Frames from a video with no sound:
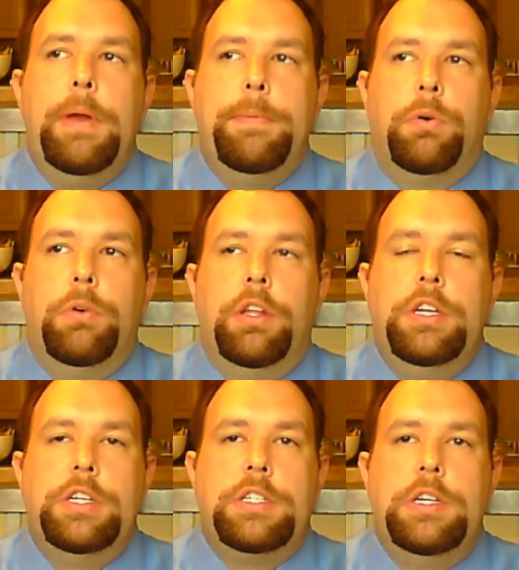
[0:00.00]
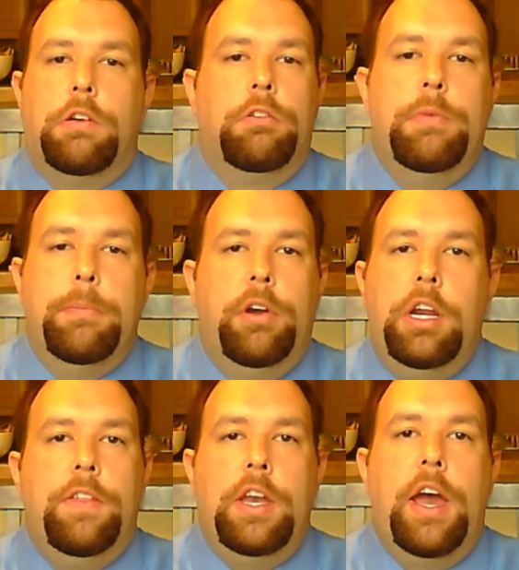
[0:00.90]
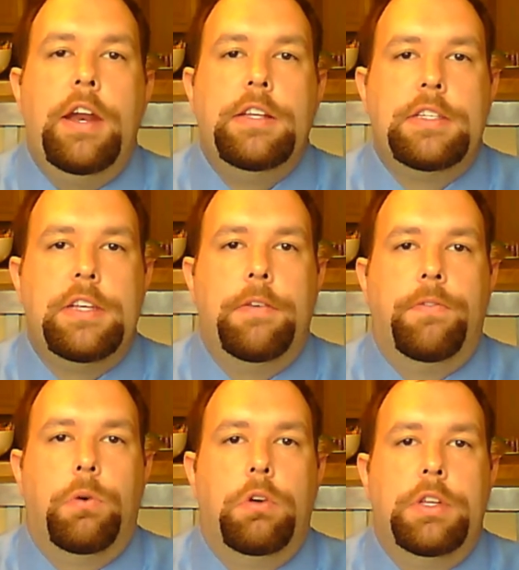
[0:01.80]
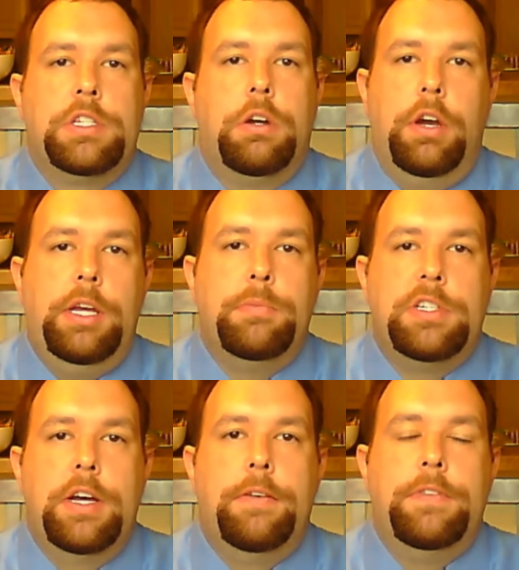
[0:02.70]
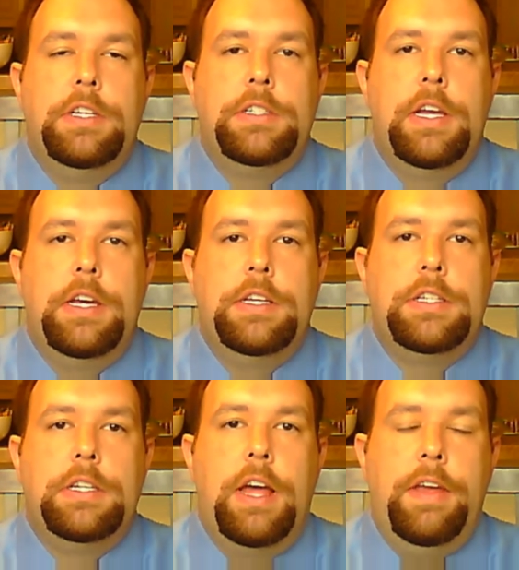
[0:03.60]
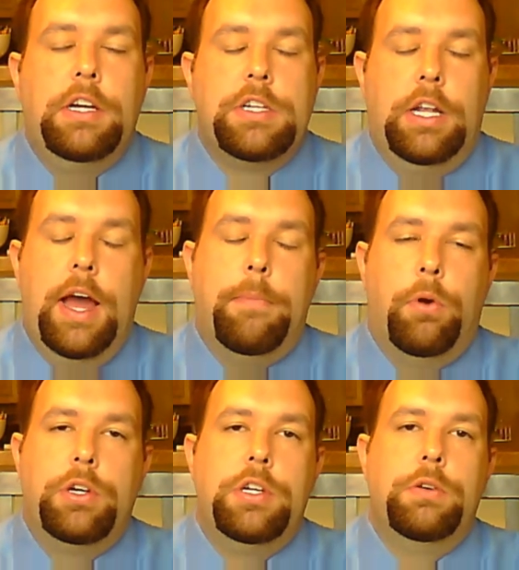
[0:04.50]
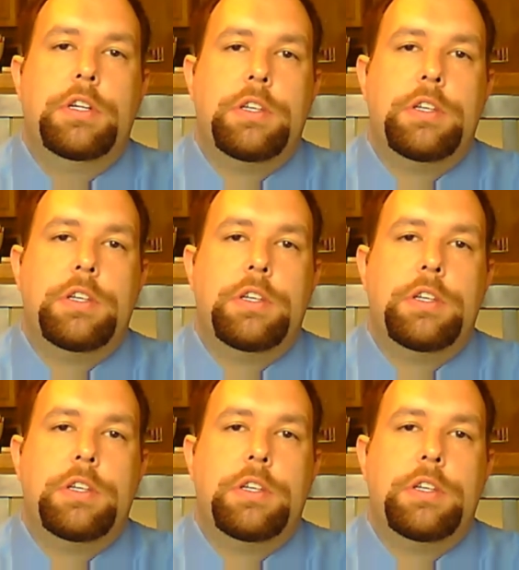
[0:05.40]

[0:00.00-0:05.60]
People really just don't remember any of the 90s except for the Scream stuff these days. And I think there's a lot more to it.